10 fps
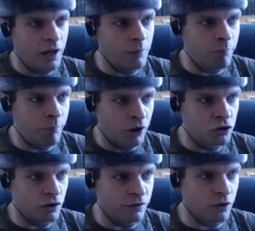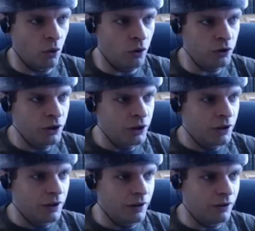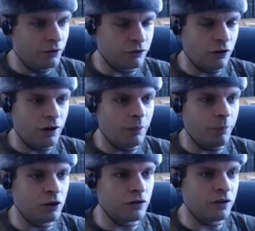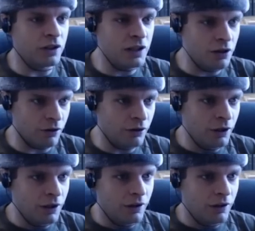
a bunch of gold, or sorry, a bunch of gear,